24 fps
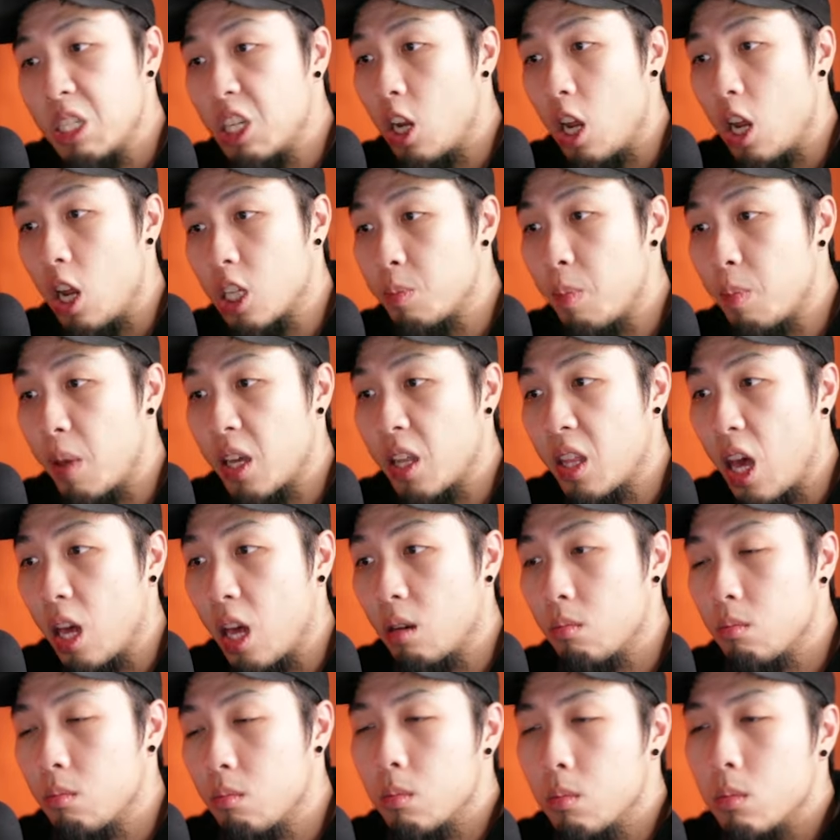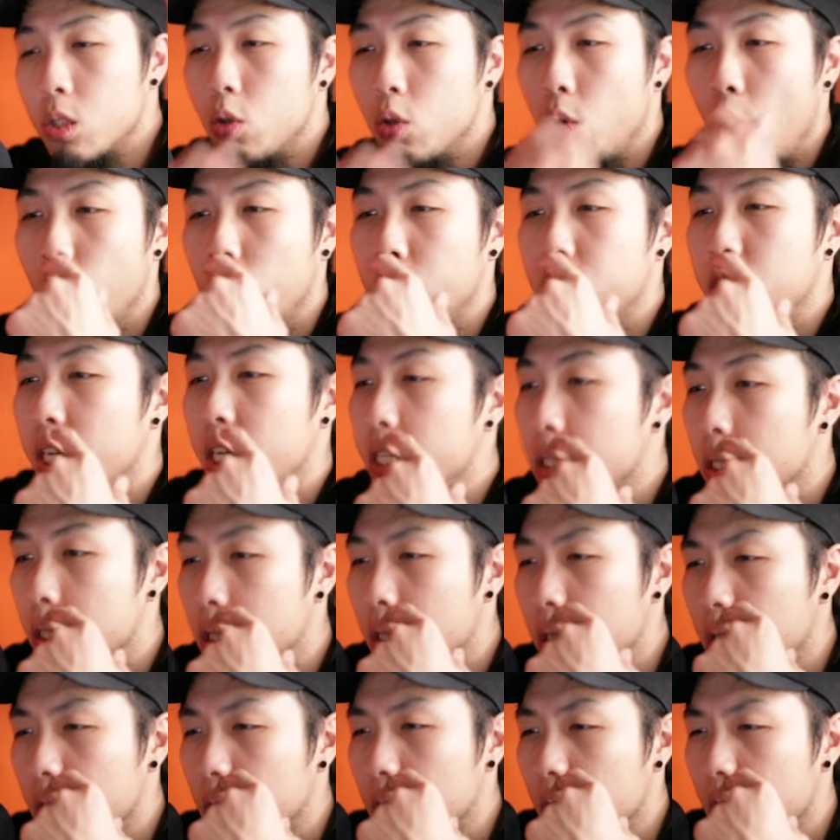Did not expect that. Yeah. Do I want to change it?
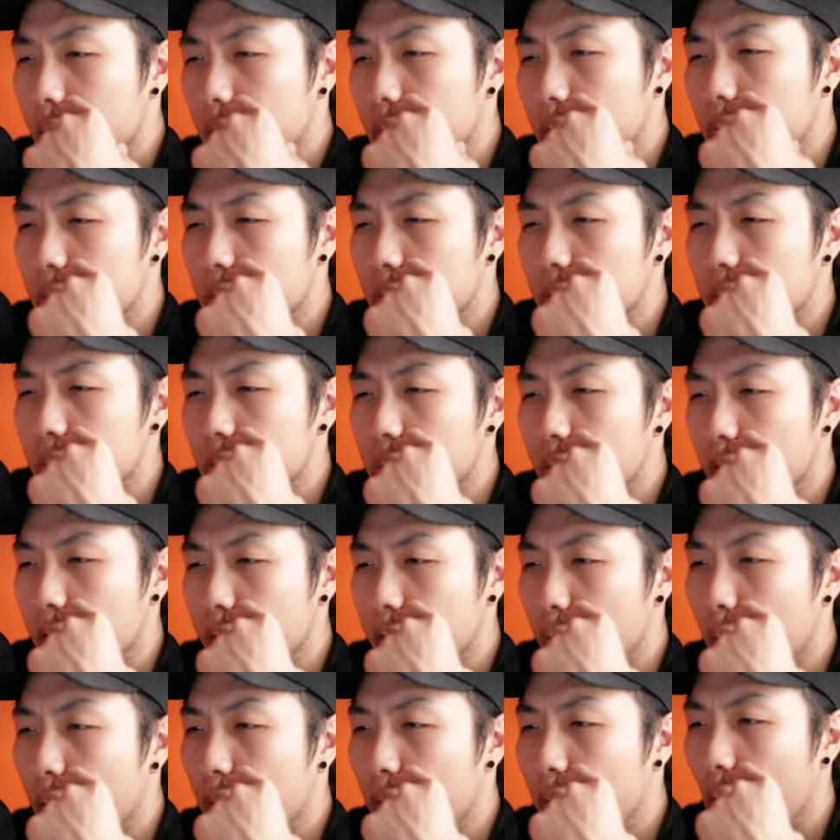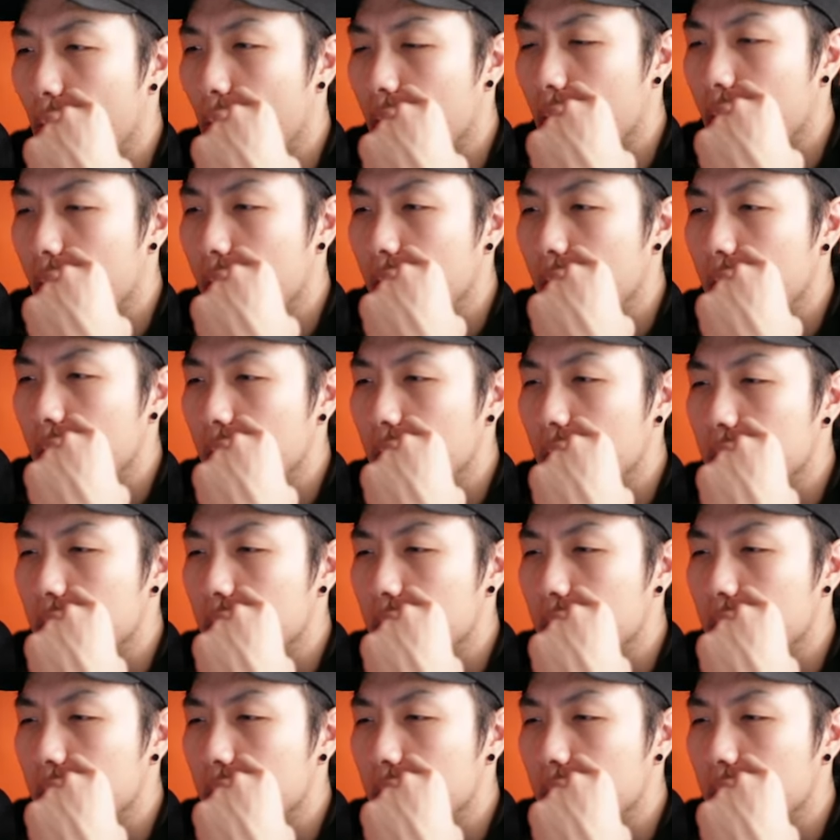Yeah. But last chance.